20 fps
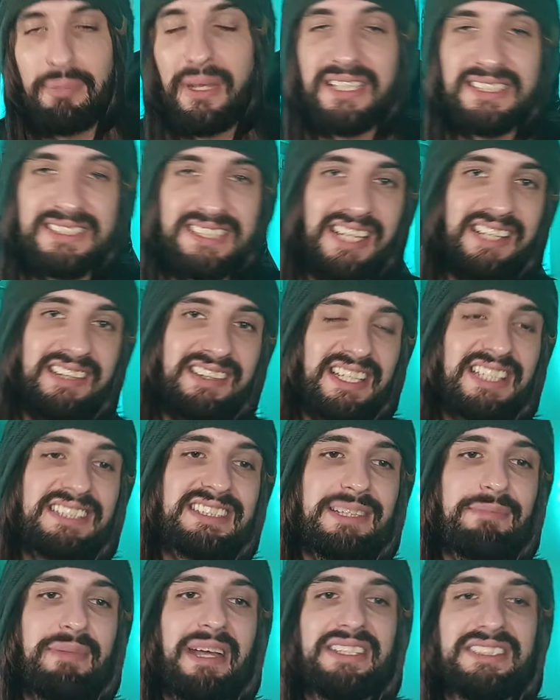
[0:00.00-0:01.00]
But inside
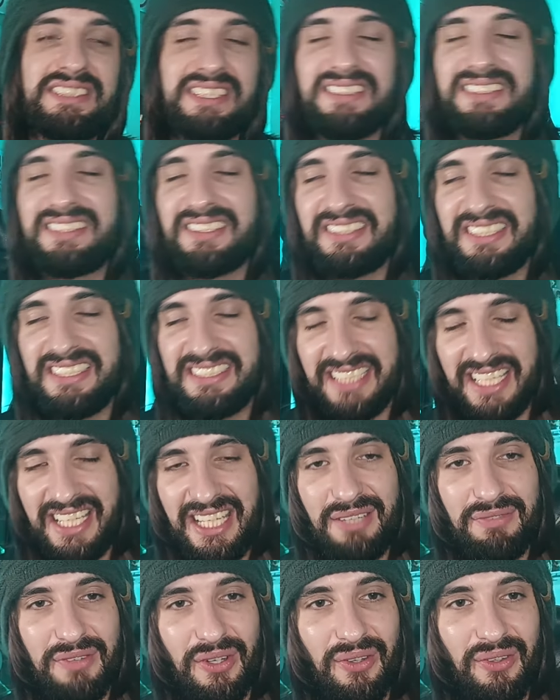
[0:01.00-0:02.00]
these dimensions, there's these
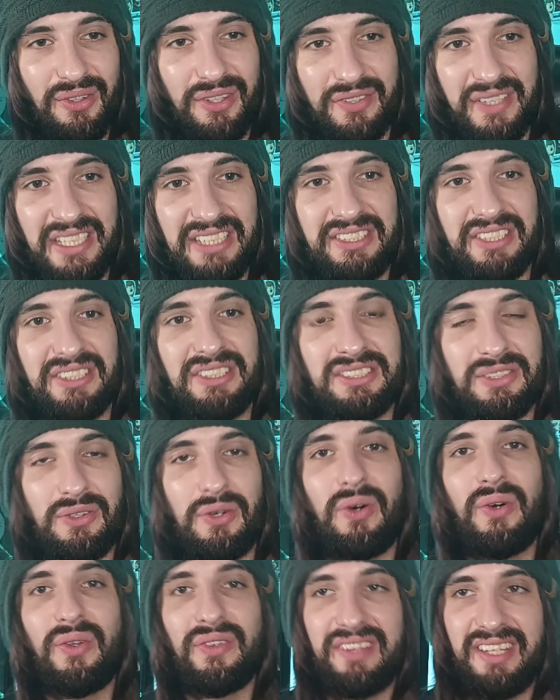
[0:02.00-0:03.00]
evil creatures
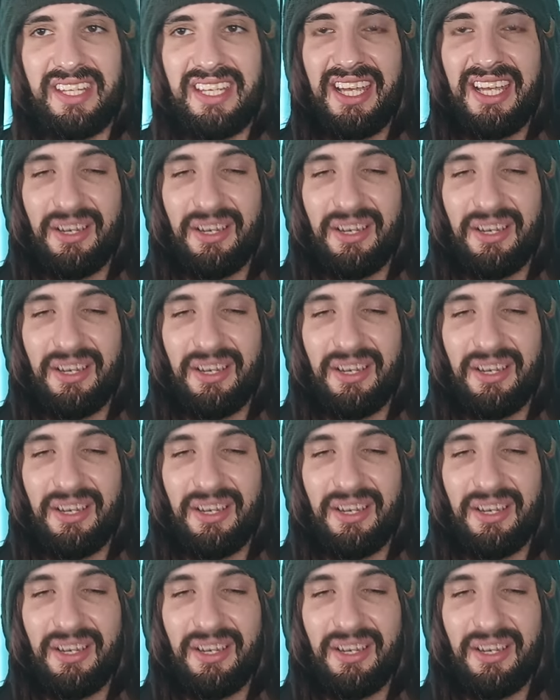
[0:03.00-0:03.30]
called the